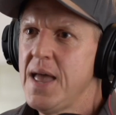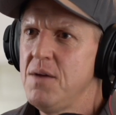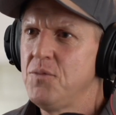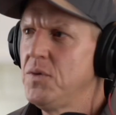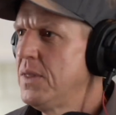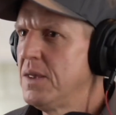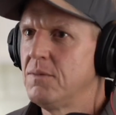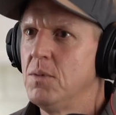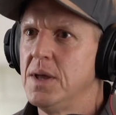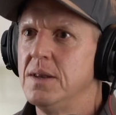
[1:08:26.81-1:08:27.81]

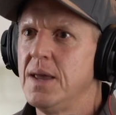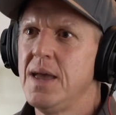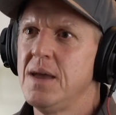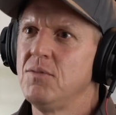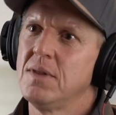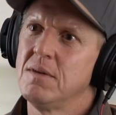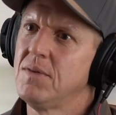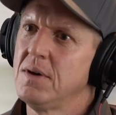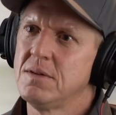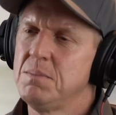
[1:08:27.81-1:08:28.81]

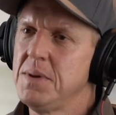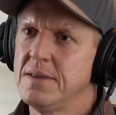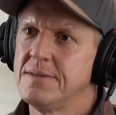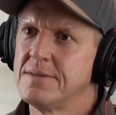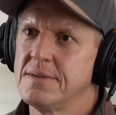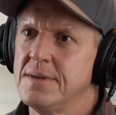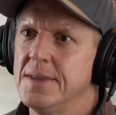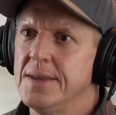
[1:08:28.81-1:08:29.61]
Everything fell to bits.